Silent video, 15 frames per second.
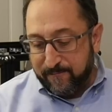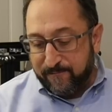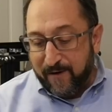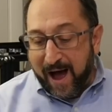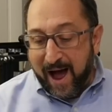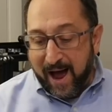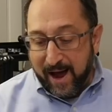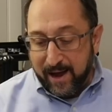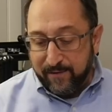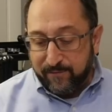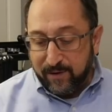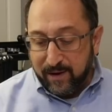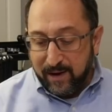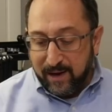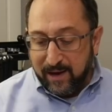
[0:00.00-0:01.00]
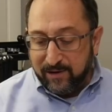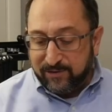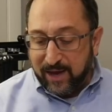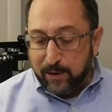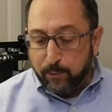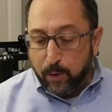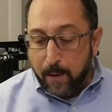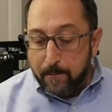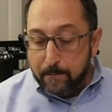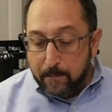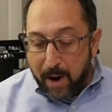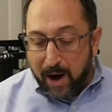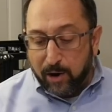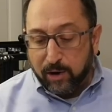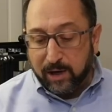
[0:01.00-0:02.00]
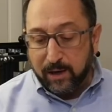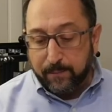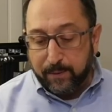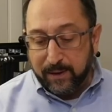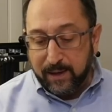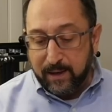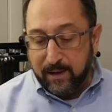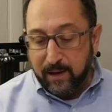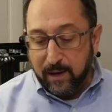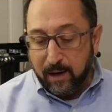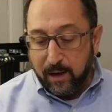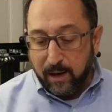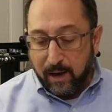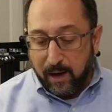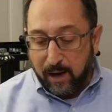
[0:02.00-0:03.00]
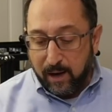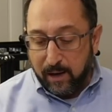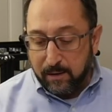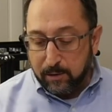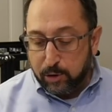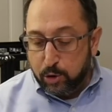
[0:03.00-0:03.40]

5 is a remarkably uh,